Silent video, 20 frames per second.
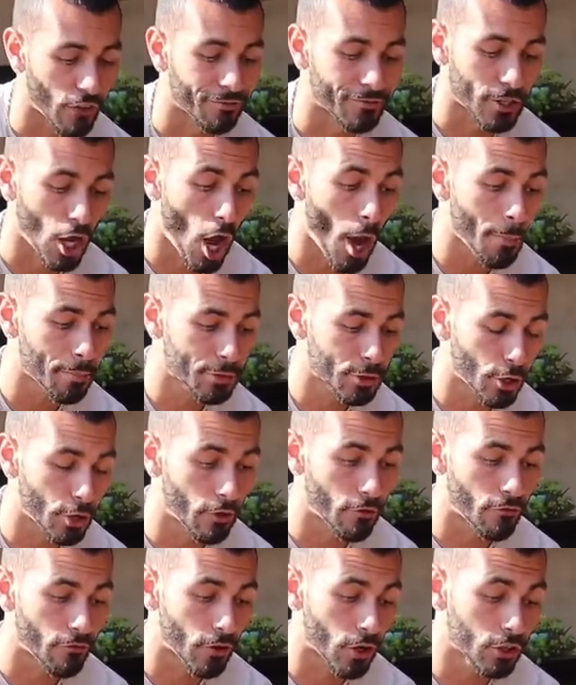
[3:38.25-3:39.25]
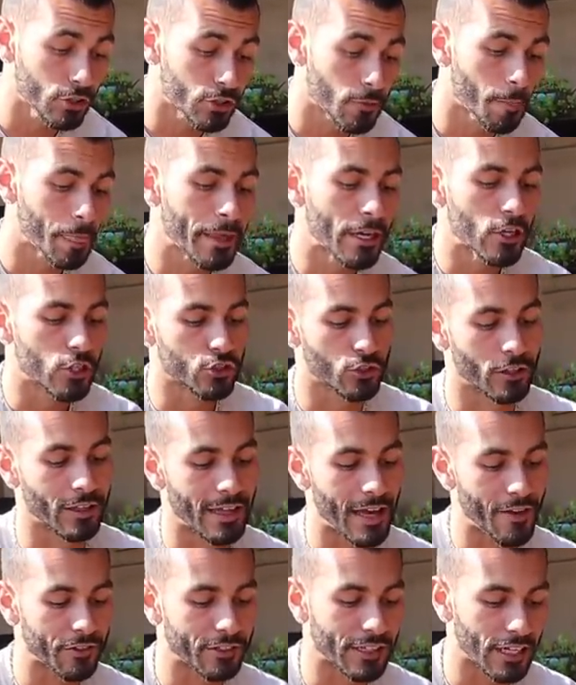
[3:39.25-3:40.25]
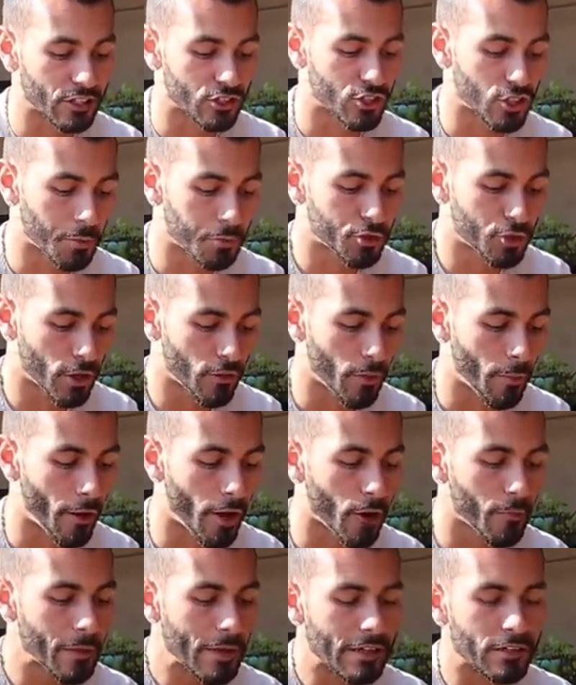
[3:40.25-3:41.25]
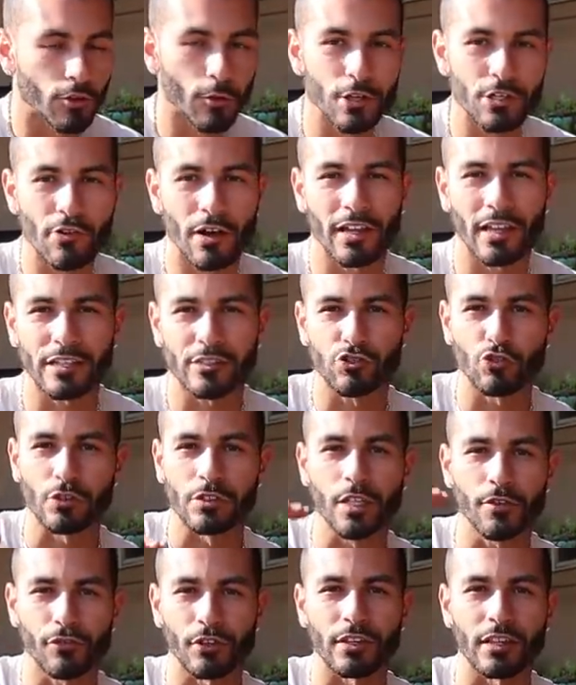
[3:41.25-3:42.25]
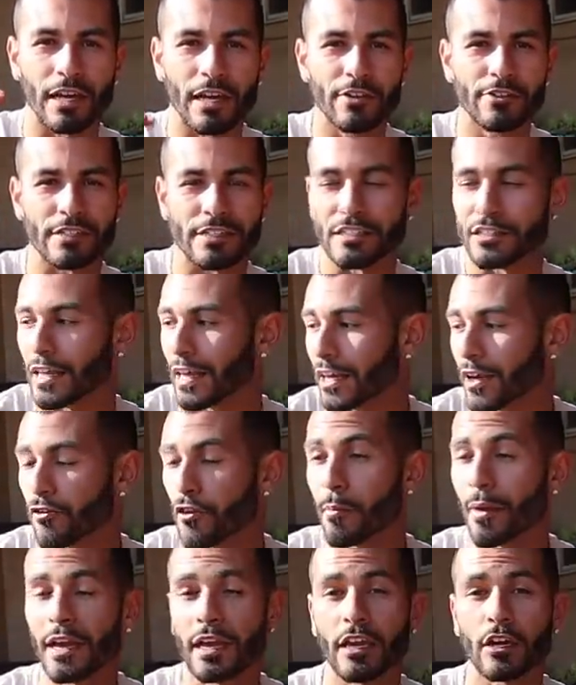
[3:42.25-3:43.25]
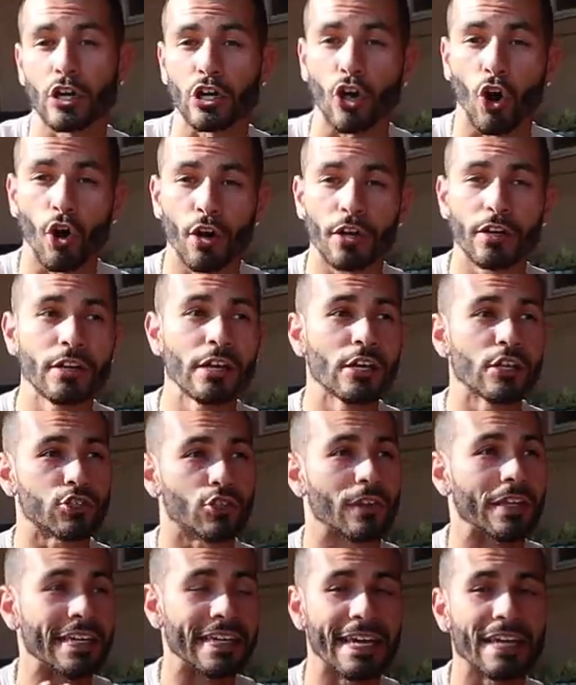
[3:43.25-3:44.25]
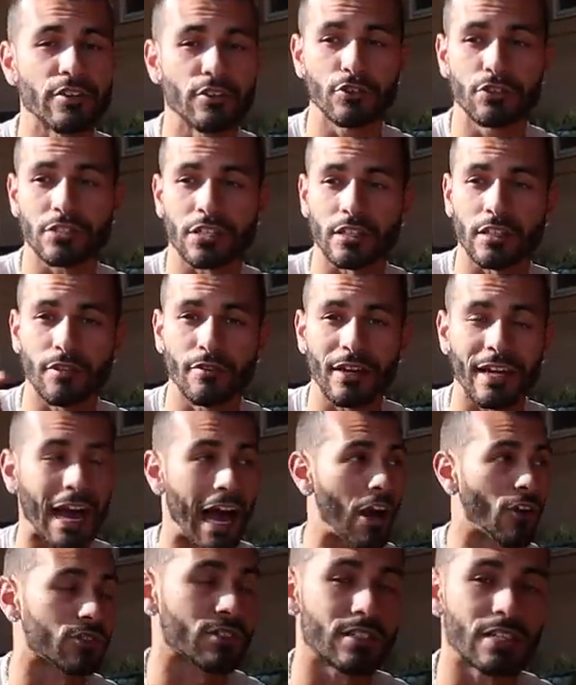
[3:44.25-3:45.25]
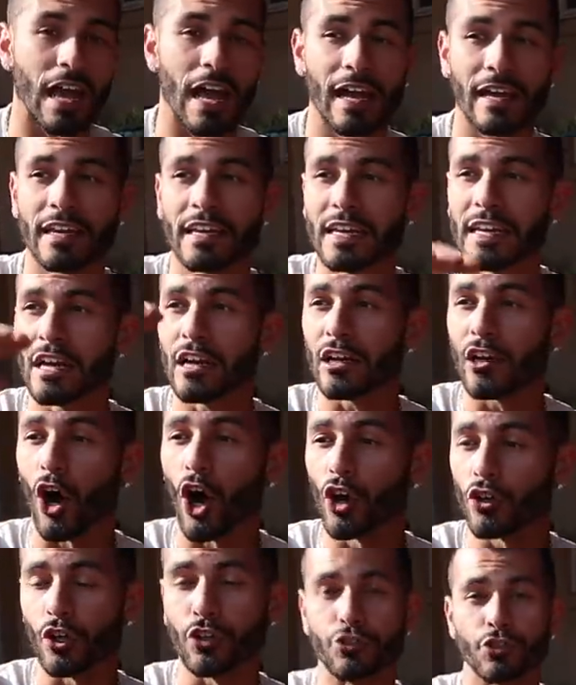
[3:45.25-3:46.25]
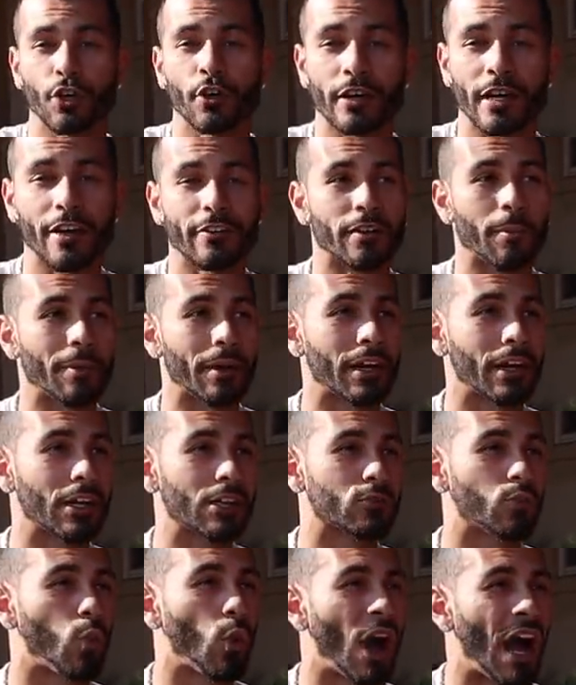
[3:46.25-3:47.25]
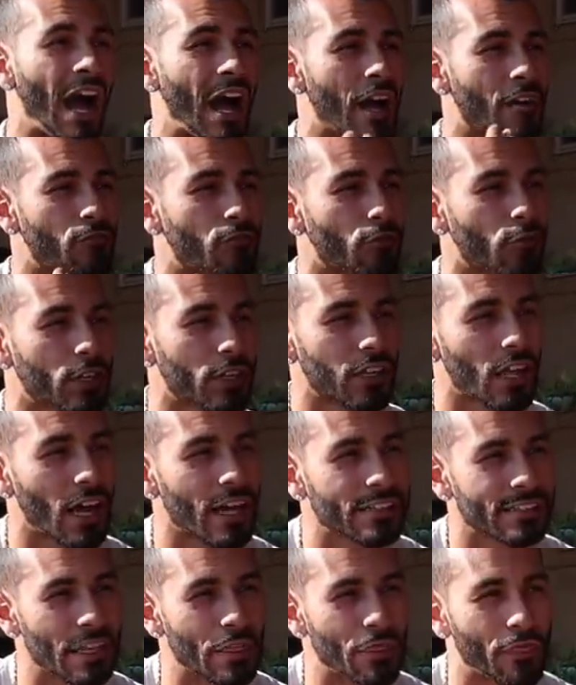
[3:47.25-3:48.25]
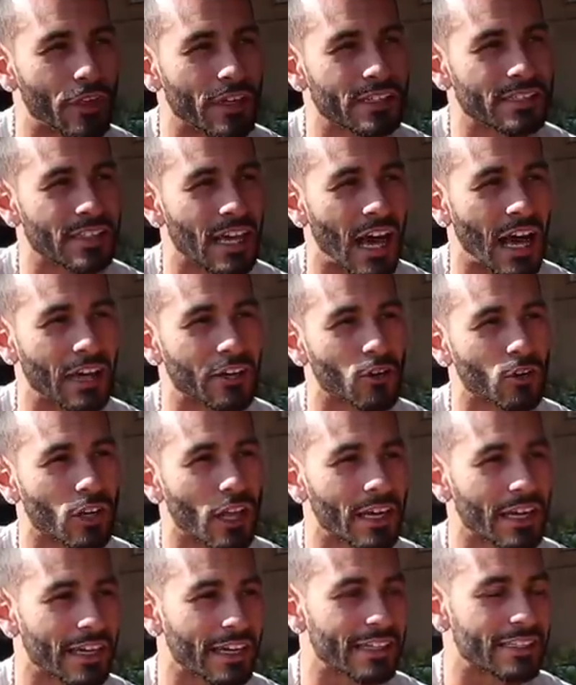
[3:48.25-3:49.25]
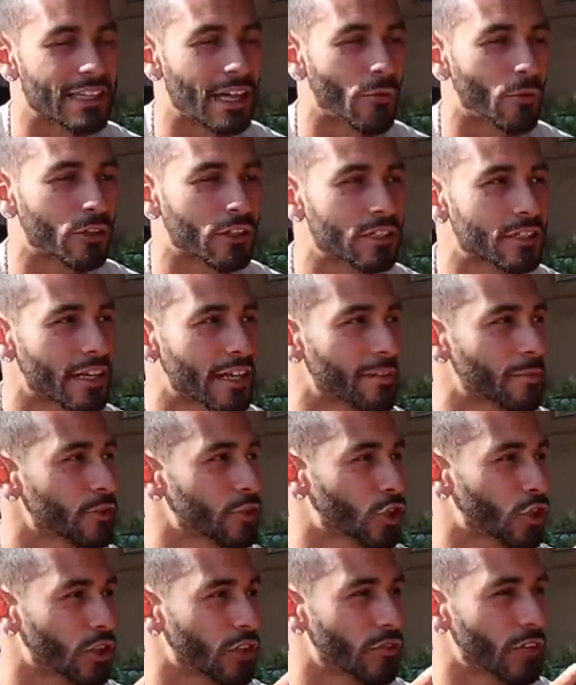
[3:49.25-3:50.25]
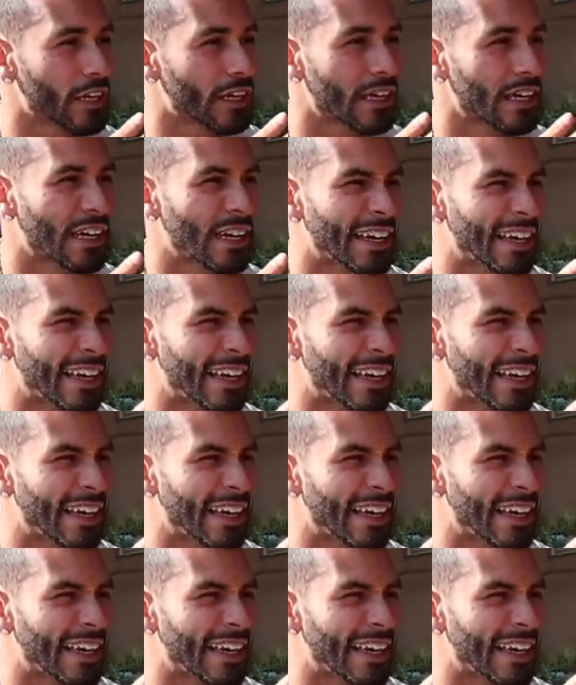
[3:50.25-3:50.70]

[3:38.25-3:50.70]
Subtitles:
of topsoil first, so they have a nice substrate of the bottom. The reason why I like doing different layers is, like, if you're making a garden, so they get used to living outside on the dirt and everything. Because what I've realized, and things that I don't like, is that when these animals are living